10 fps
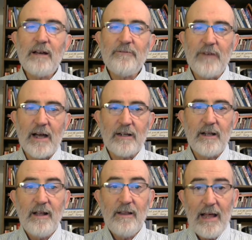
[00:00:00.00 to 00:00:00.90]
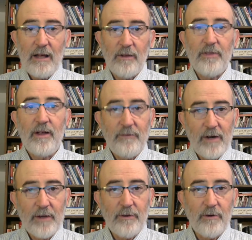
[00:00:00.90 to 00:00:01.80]
affect the health of
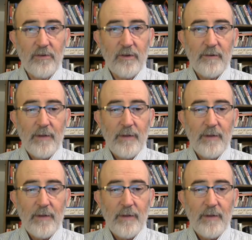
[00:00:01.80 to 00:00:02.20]
others.